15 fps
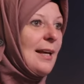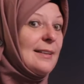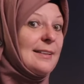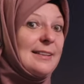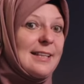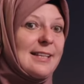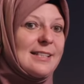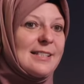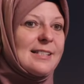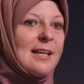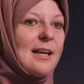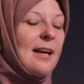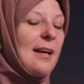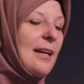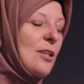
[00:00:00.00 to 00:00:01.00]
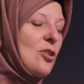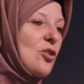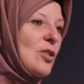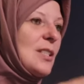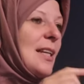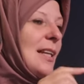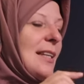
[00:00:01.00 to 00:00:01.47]
This,
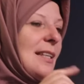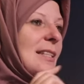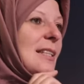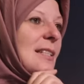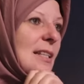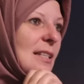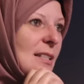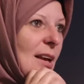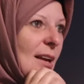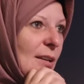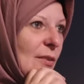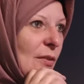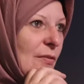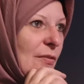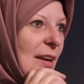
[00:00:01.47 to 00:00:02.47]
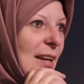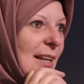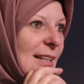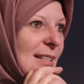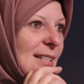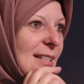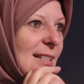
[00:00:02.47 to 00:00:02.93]
interestingly, this is a sign of a
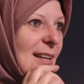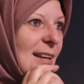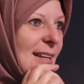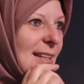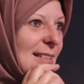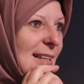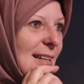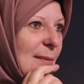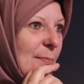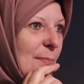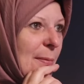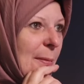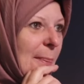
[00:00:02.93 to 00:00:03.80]
failing society.